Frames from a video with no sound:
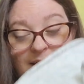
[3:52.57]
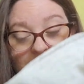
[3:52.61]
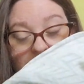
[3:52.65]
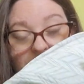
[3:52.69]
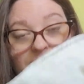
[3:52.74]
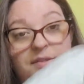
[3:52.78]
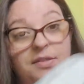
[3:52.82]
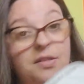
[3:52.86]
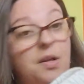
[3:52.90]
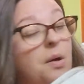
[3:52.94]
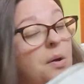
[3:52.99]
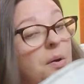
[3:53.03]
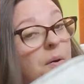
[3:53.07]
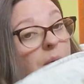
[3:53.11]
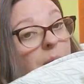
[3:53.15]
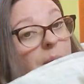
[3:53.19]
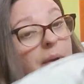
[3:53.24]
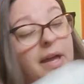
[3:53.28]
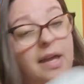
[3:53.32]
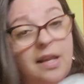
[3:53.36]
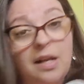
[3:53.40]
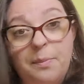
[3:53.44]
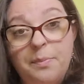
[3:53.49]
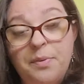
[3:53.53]
So
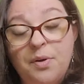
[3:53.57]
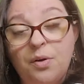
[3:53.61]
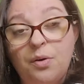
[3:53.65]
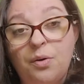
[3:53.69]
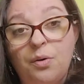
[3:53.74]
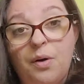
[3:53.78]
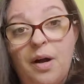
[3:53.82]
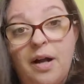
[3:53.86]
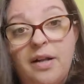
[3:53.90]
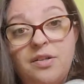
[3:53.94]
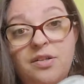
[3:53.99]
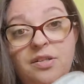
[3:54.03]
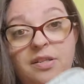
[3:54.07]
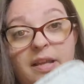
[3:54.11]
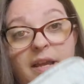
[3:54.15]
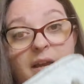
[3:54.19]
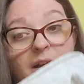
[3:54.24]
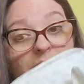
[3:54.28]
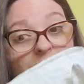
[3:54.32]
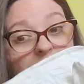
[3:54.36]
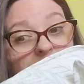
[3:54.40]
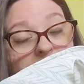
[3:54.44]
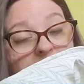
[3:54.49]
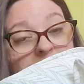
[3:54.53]
hit up your garage
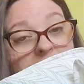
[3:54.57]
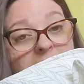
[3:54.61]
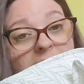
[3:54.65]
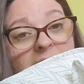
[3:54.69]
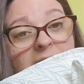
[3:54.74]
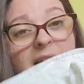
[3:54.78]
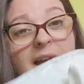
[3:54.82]
sales,